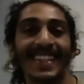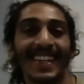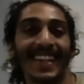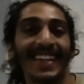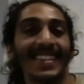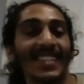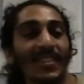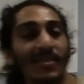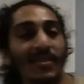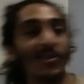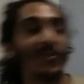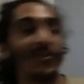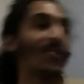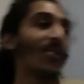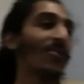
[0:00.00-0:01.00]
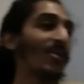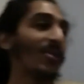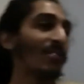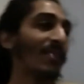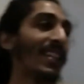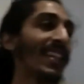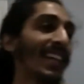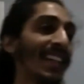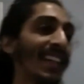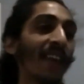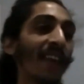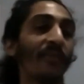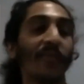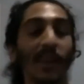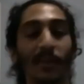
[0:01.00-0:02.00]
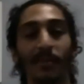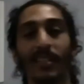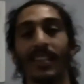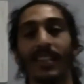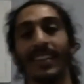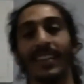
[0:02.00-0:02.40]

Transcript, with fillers: so we we've always been like that family.